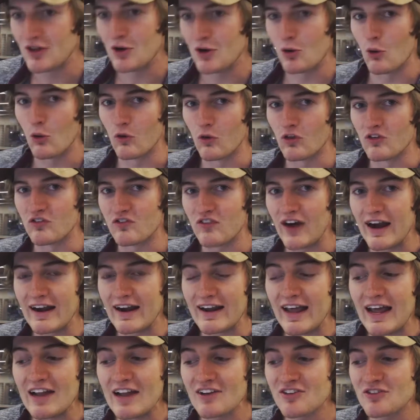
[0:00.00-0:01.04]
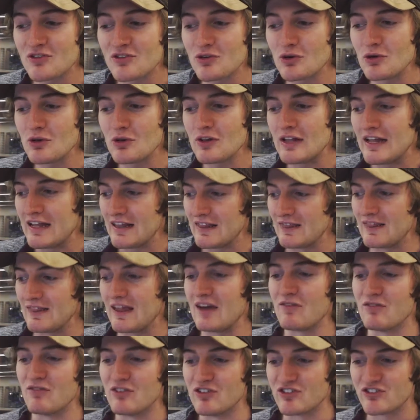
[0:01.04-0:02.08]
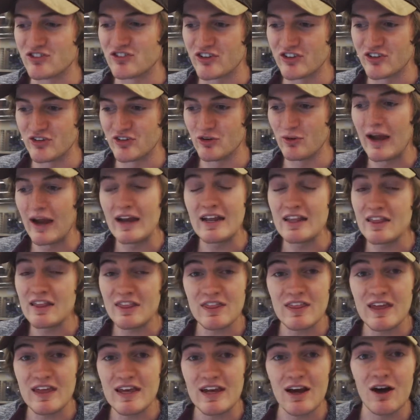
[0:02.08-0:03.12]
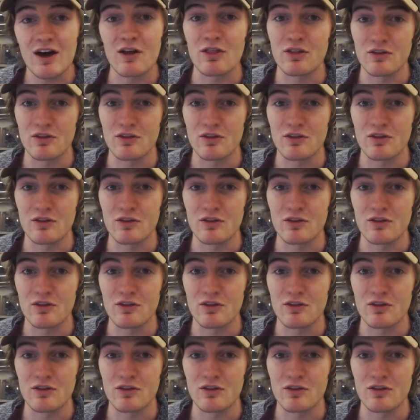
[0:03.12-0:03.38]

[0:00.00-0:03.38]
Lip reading: or the financial leverage to do anything other